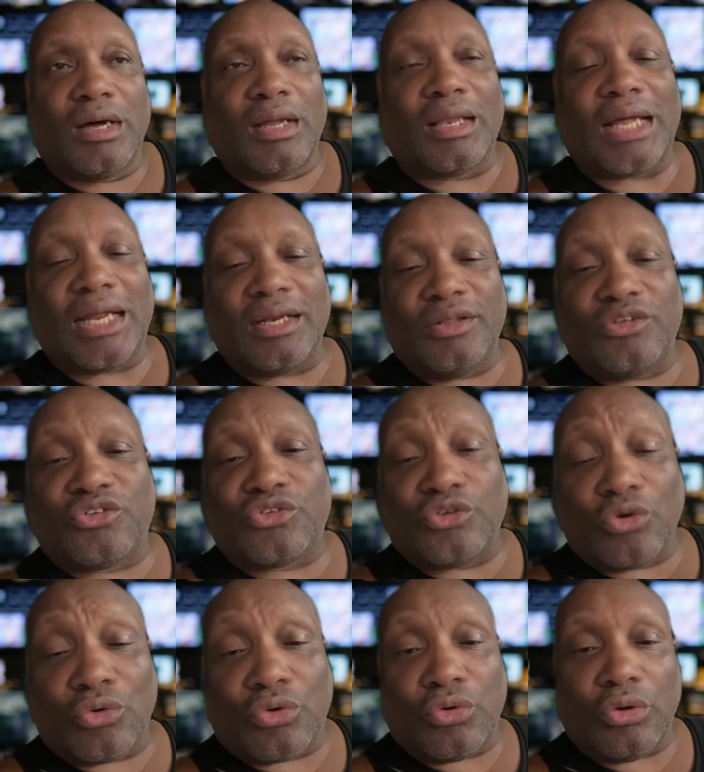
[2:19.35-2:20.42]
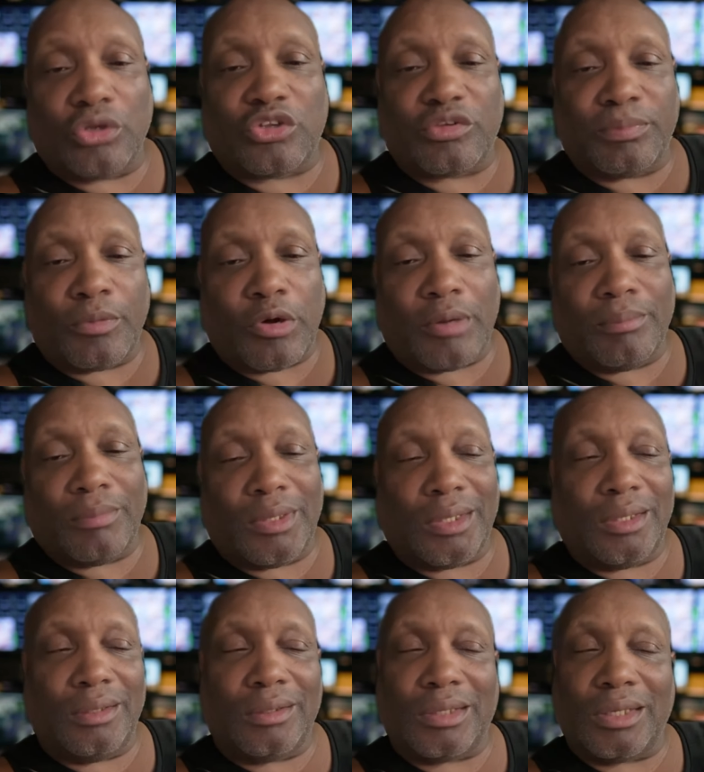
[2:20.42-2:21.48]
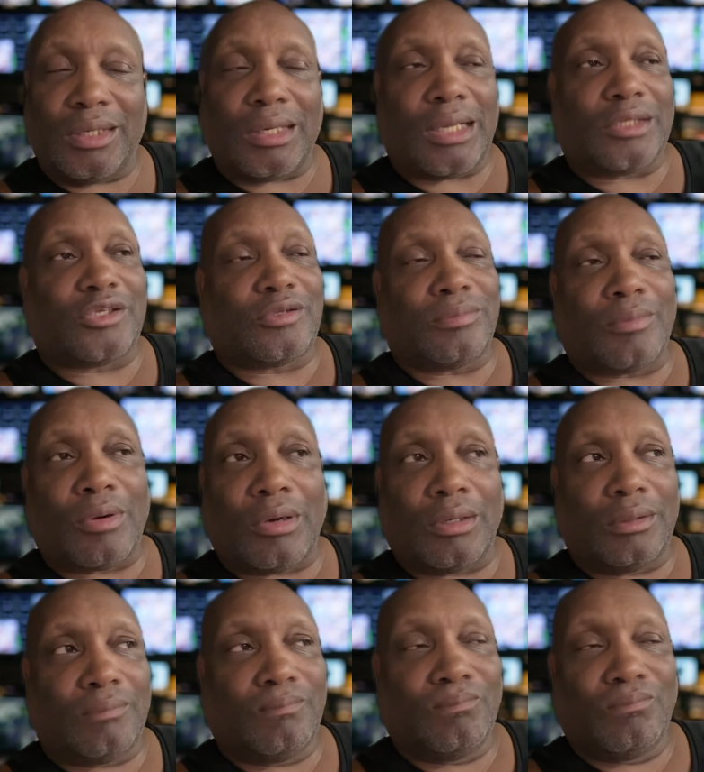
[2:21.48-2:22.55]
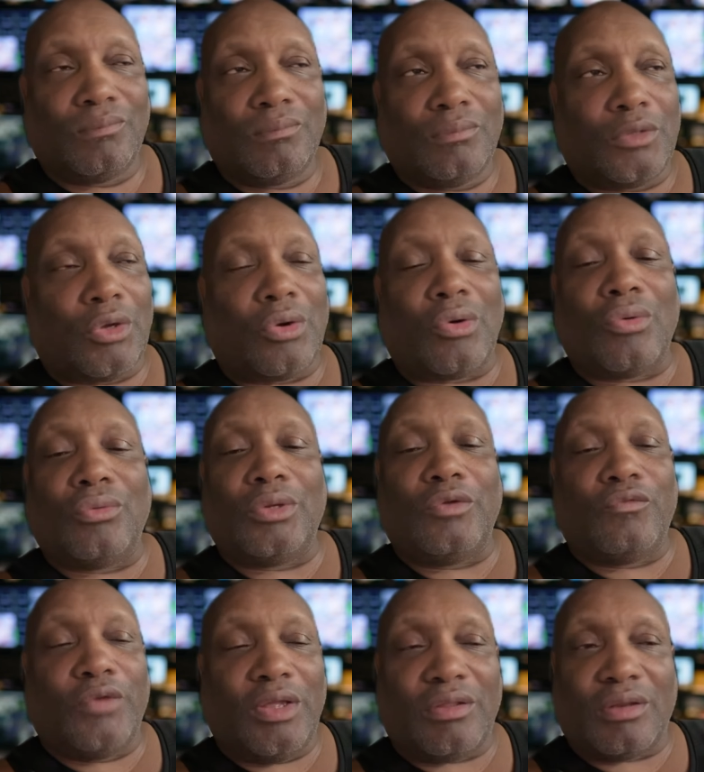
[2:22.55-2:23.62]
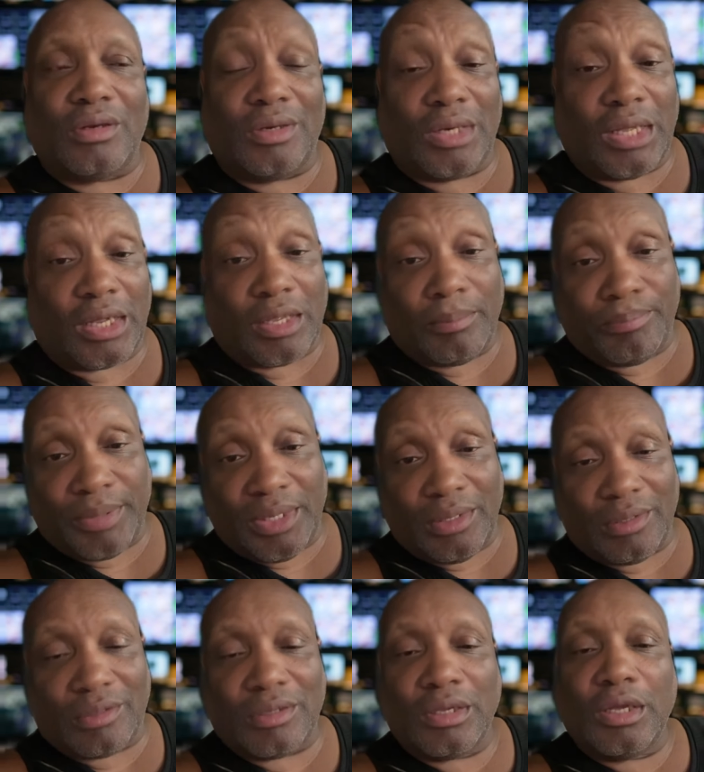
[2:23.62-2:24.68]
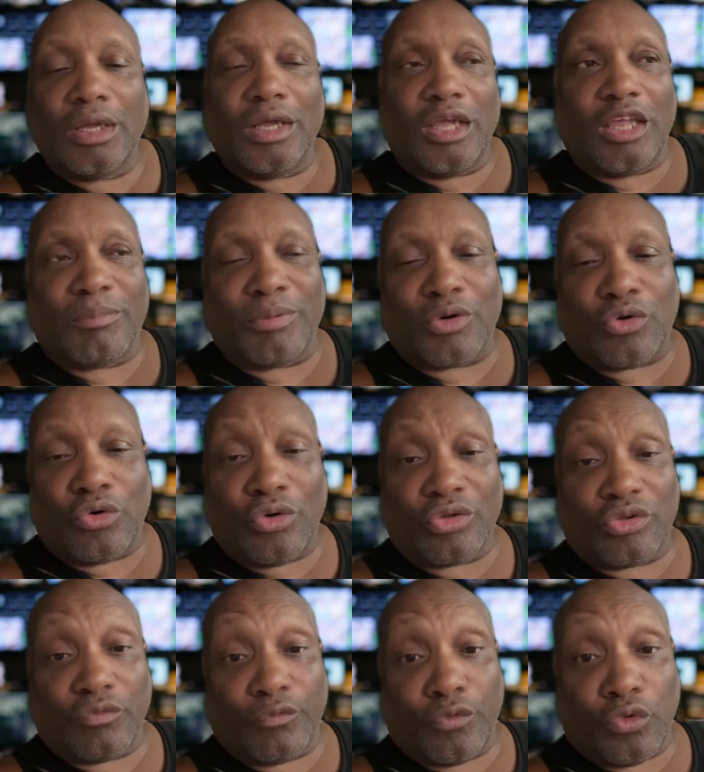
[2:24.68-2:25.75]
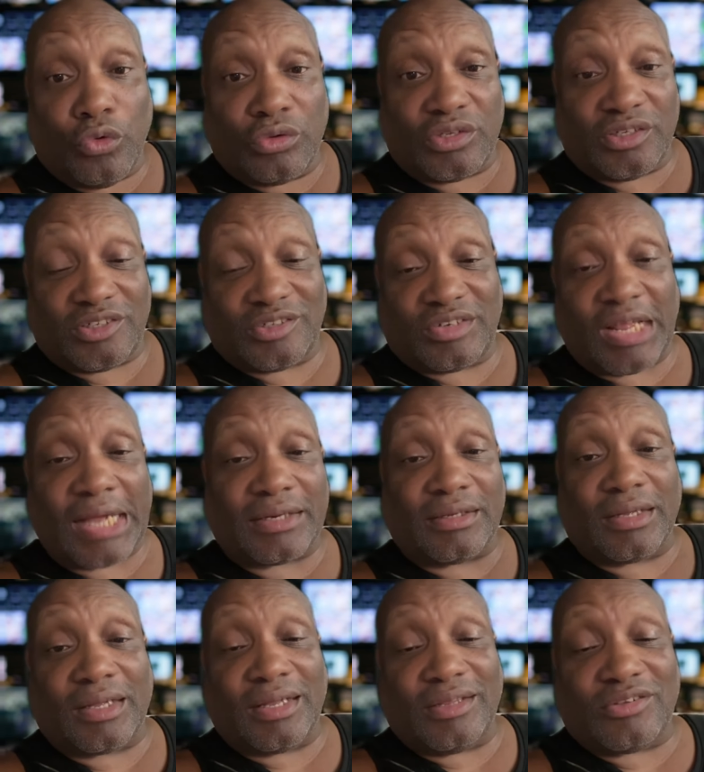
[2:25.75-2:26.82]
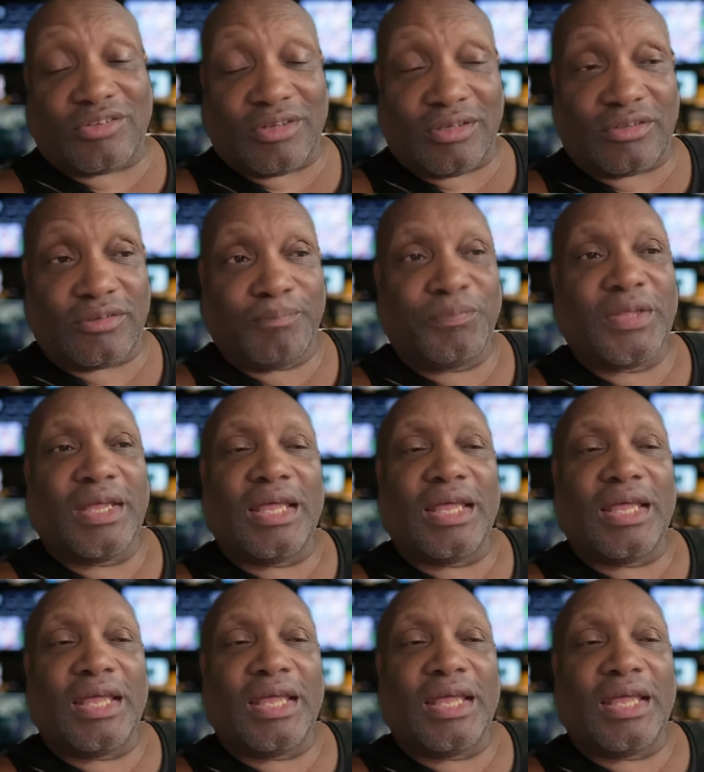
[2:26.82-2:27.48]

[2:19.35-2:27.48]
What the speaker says: A lot of these so-called smart money, they're not smart. The only reason that they can beat us is because the rules are stacked against us.